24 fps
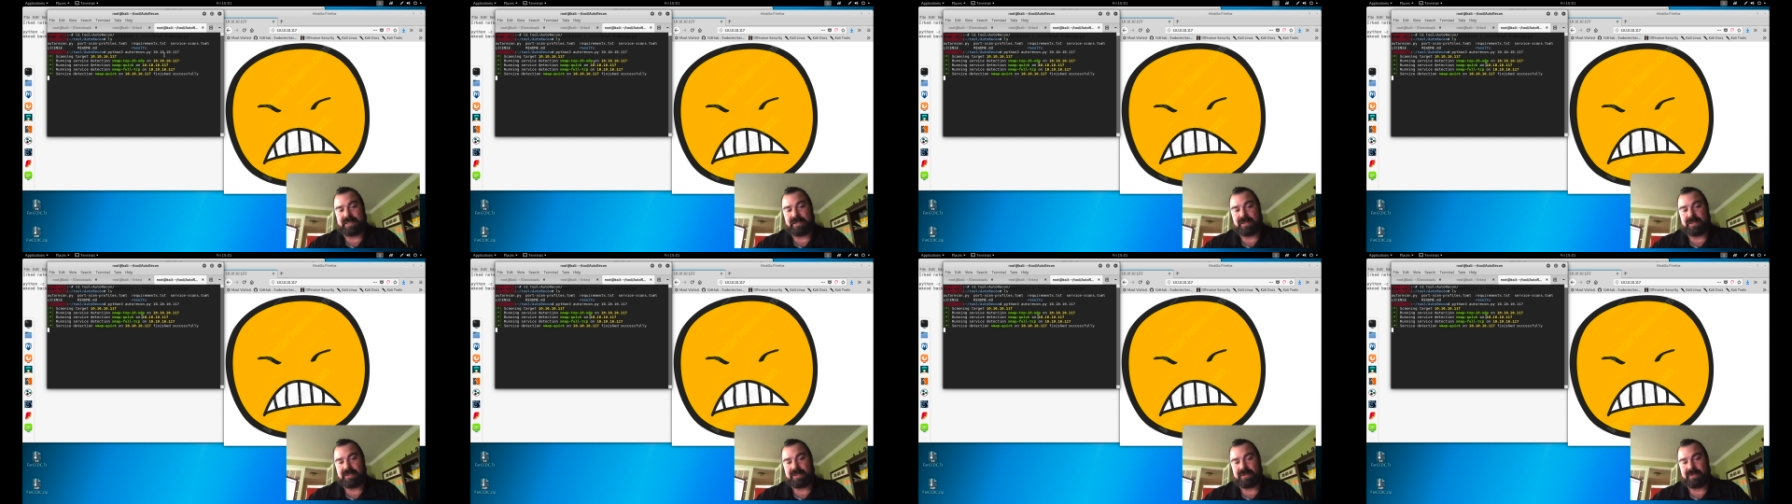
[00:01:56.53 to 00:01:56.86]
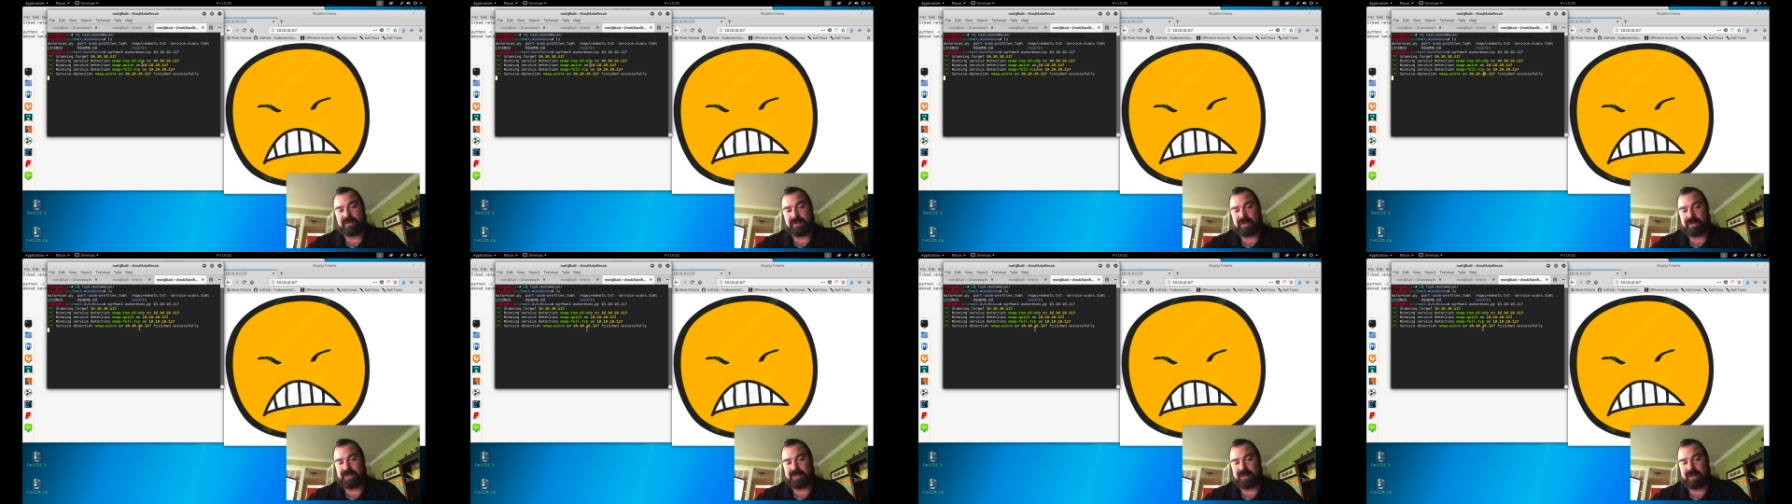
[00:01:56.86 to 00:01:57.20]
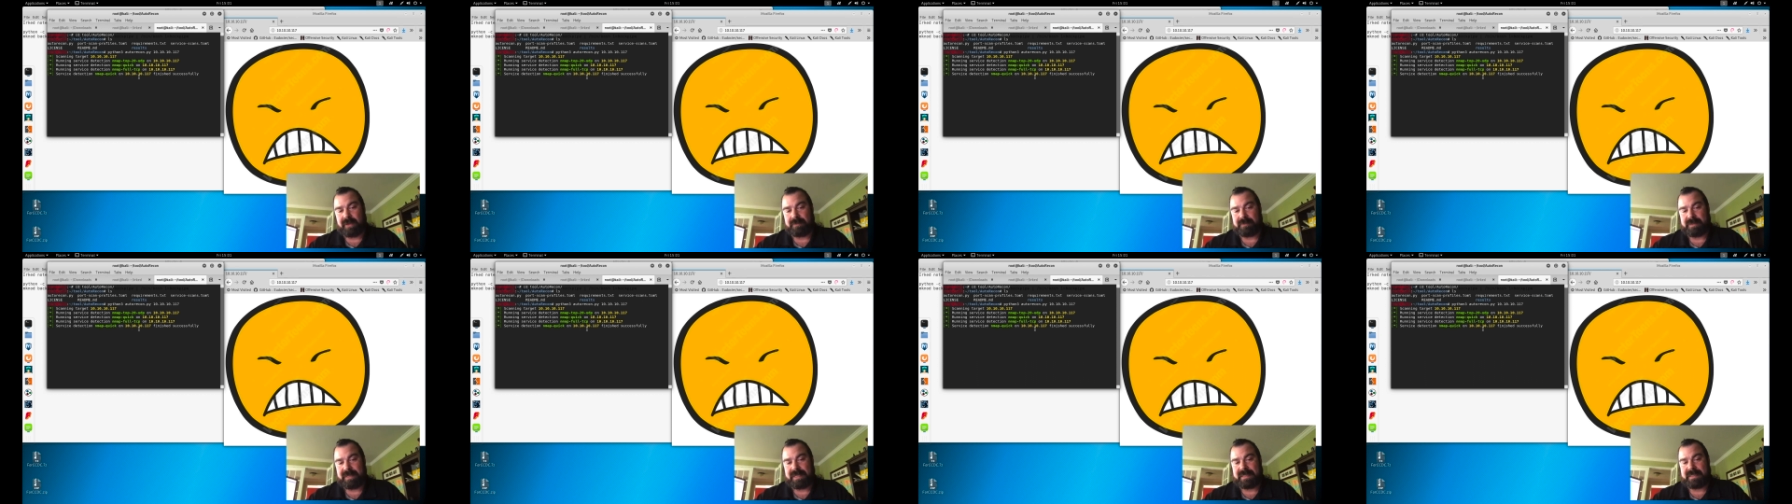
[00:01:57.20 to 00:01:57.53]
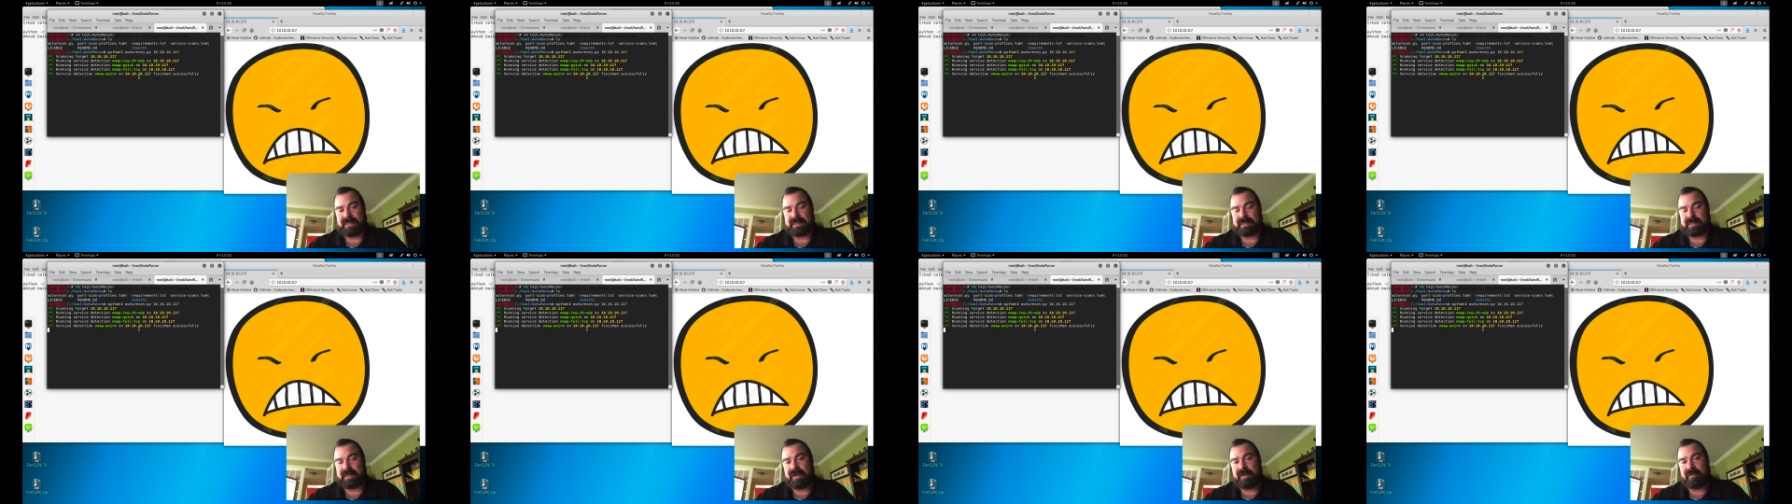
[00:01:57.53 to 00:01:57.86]
goes through the scripts is
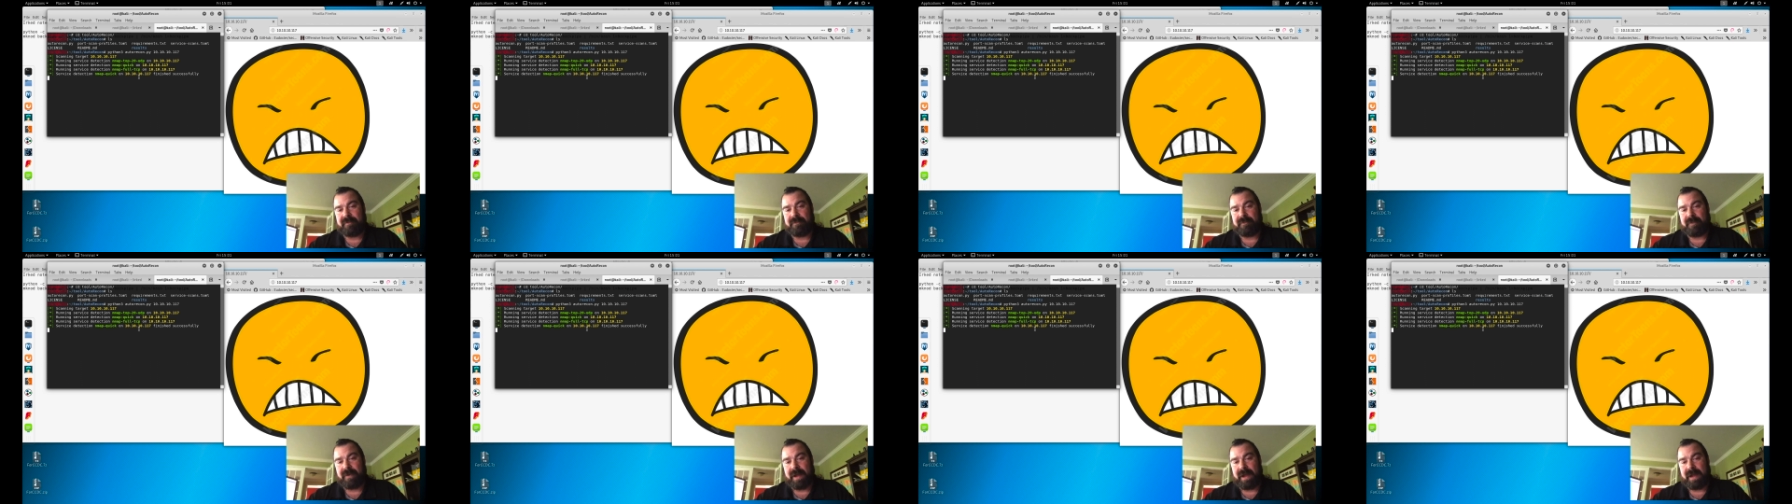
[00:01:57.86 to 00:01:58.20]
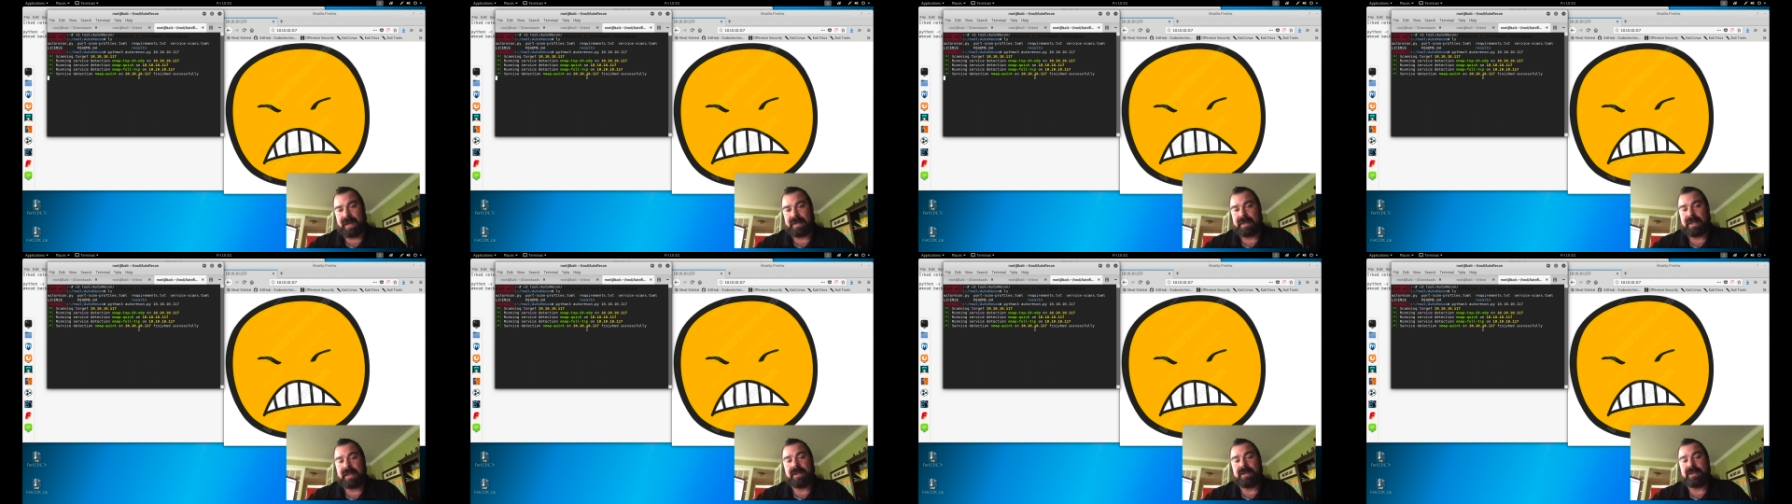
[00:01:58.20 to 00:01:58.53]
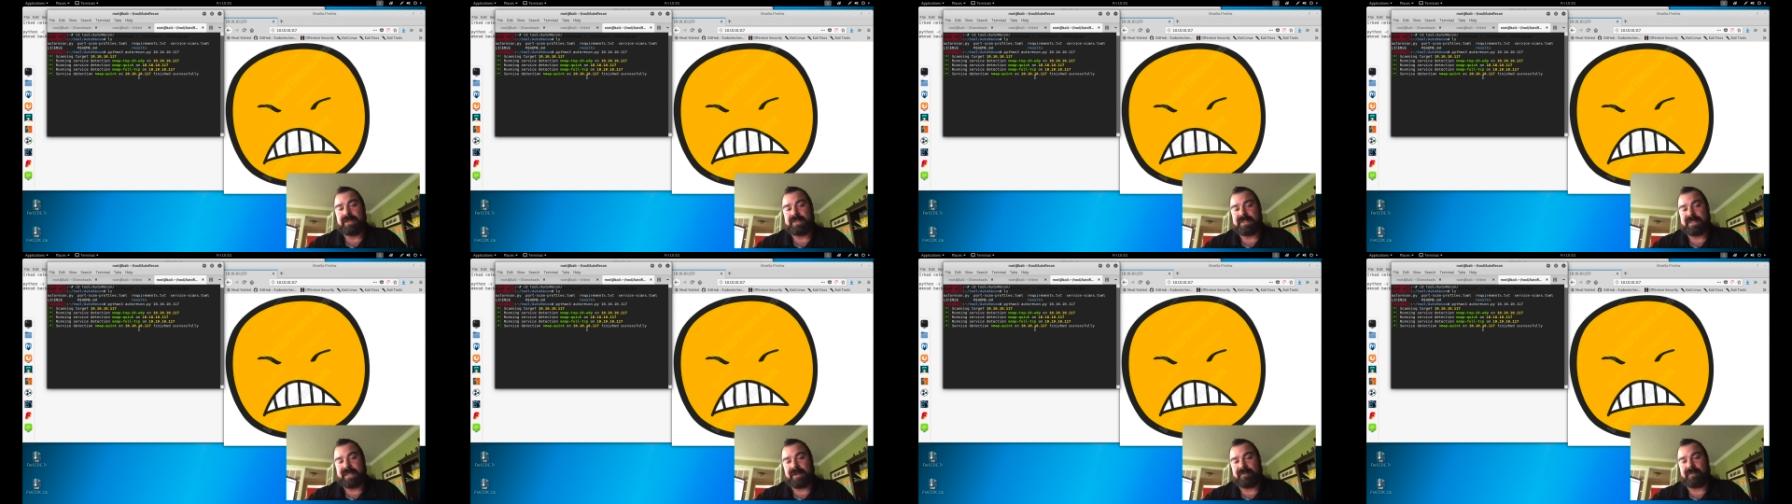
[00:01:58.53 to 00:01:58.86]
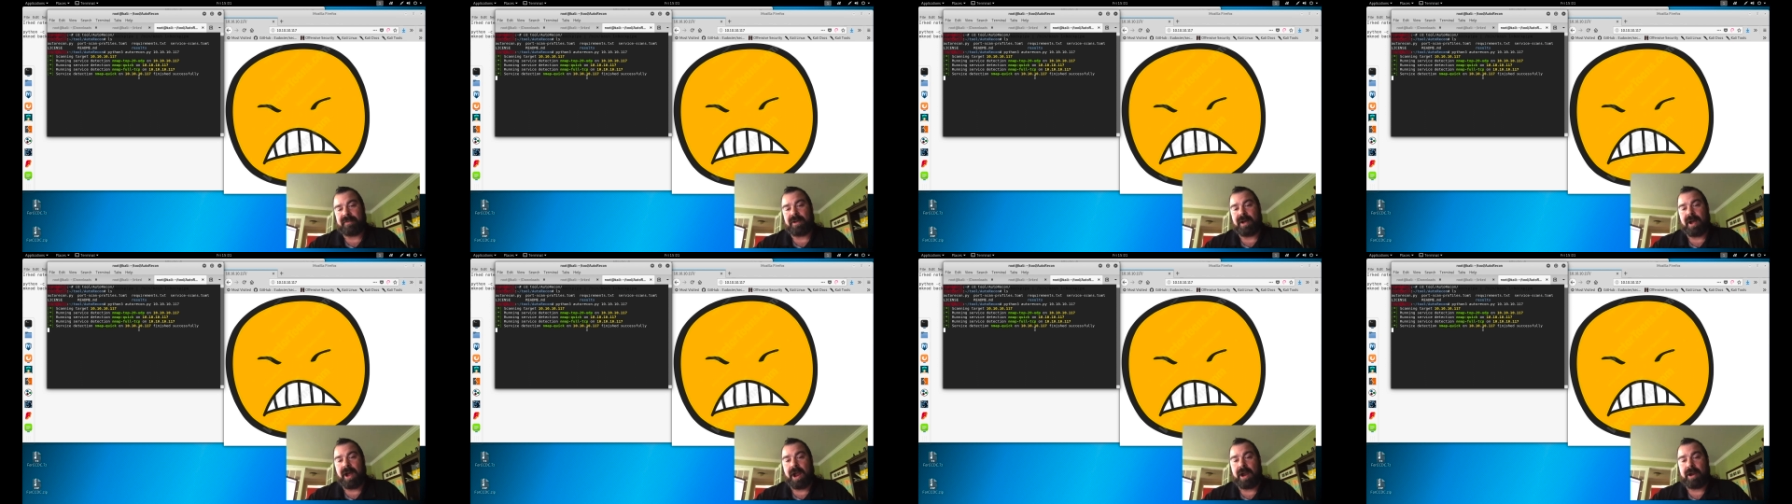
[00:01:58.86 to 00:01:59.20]
it's going to find
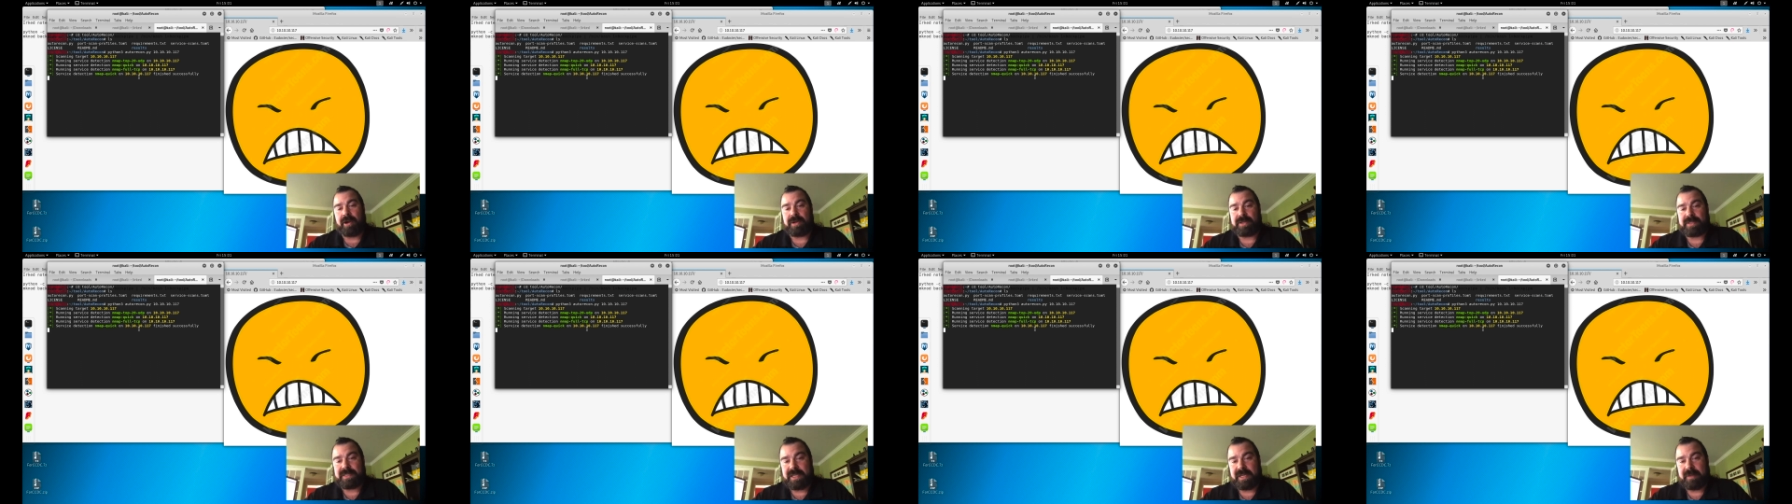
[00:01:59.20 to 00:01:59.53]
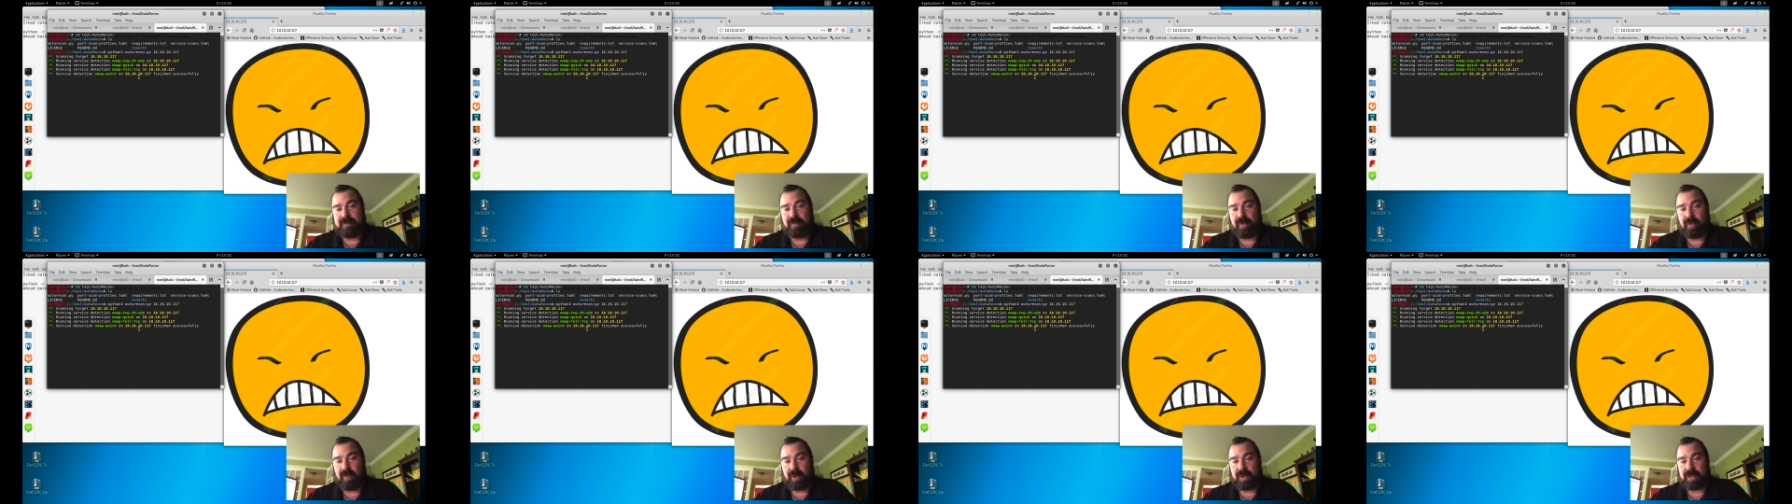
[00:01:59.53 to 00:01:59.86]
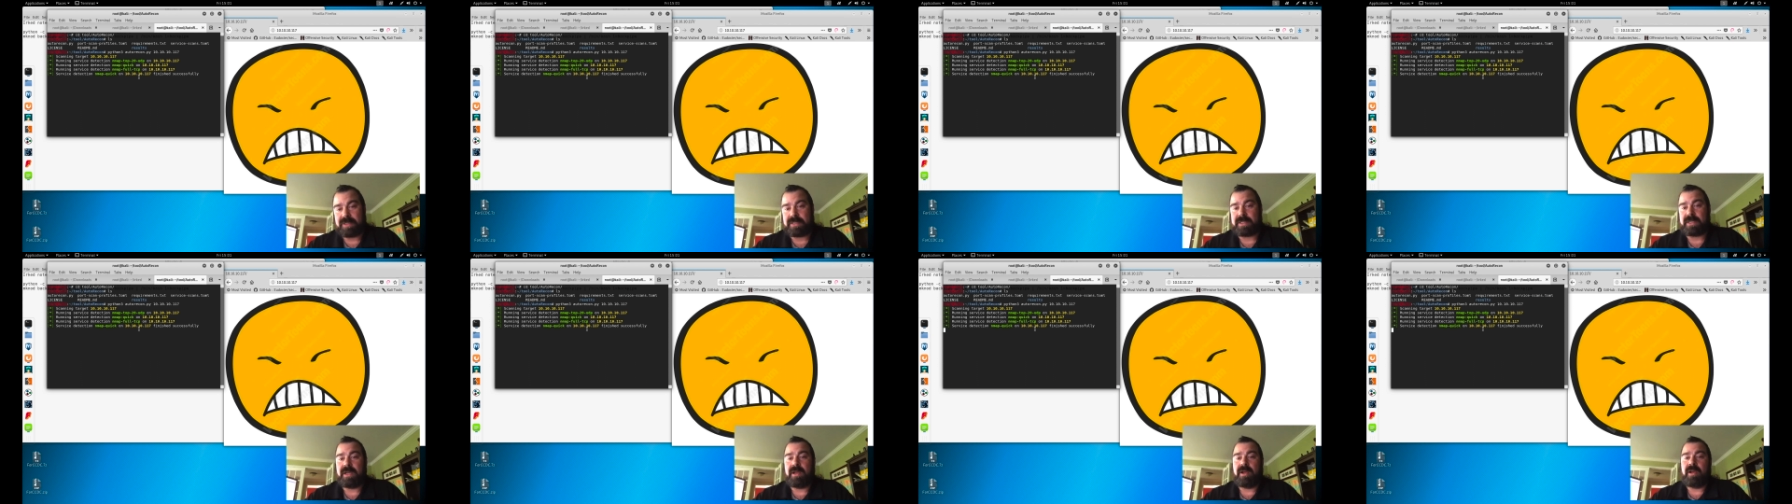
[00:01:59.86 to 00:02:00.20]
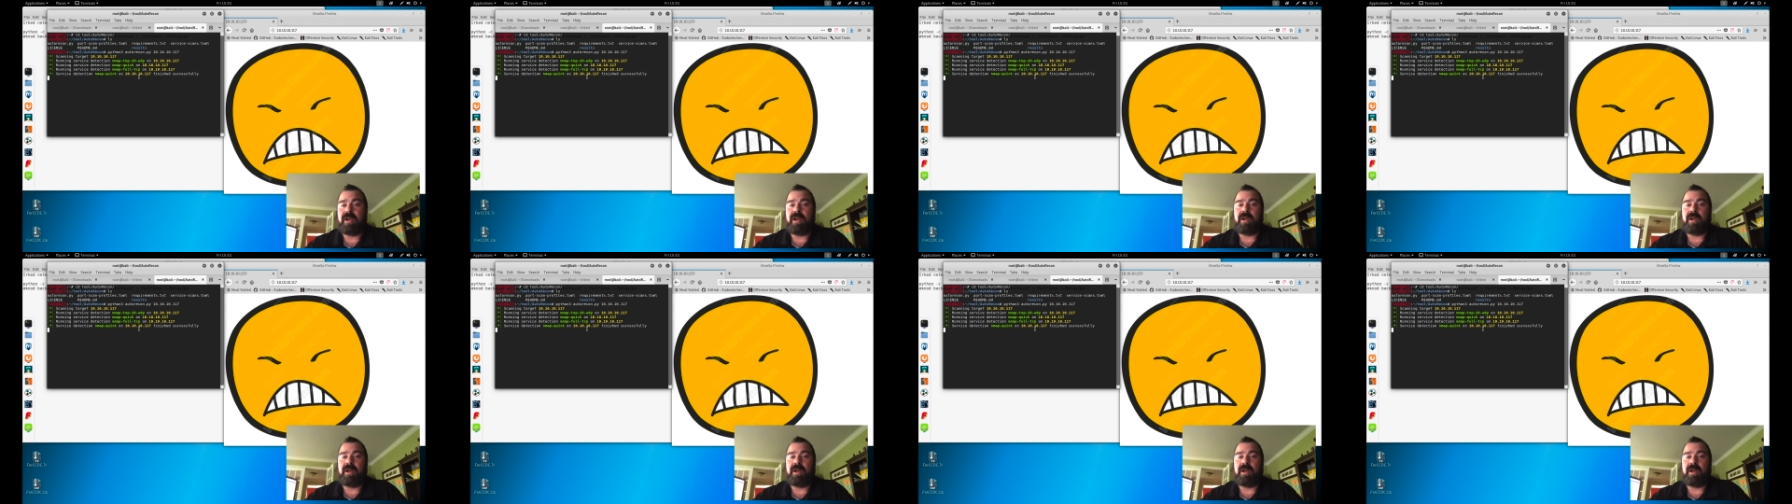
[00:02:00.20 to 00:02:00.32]
several IRC ports.